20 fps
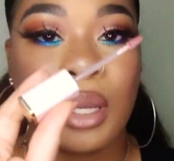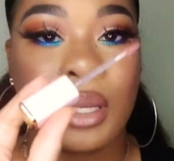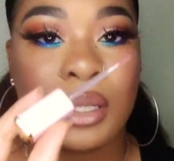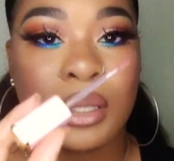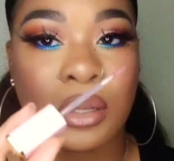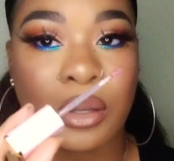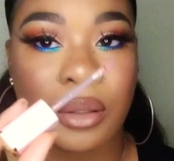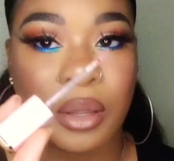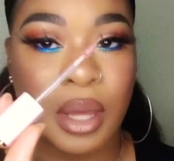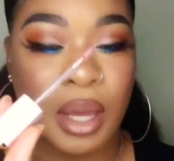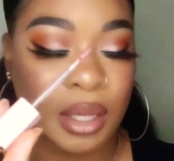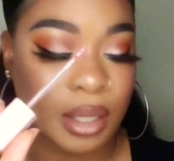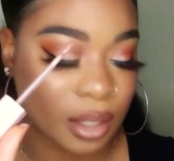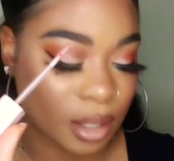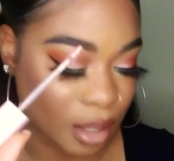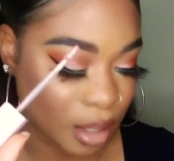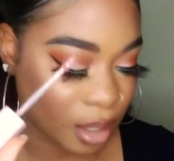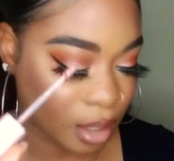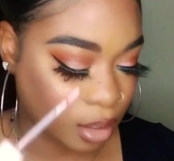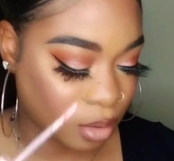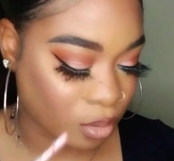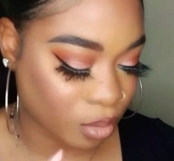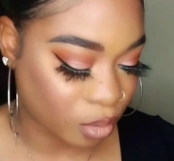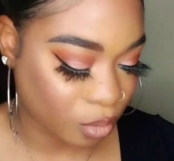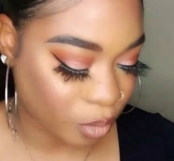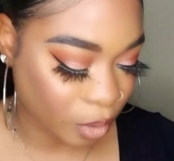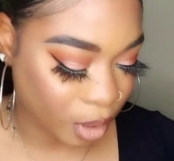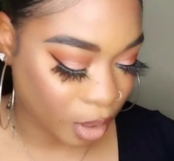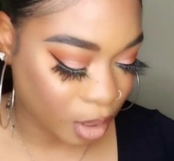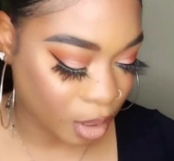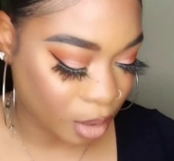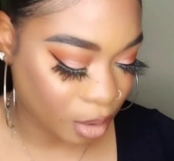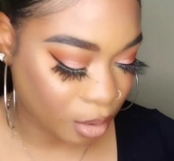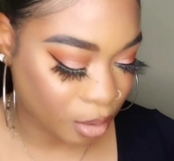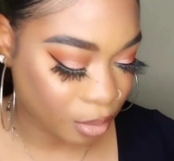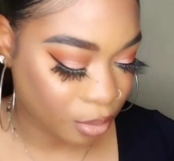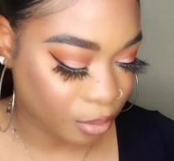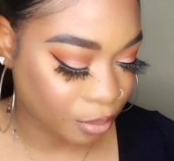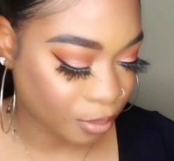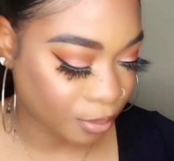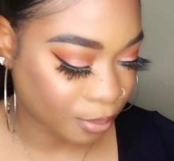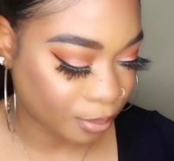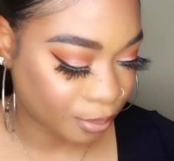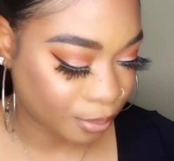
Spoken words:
So that's this one right here.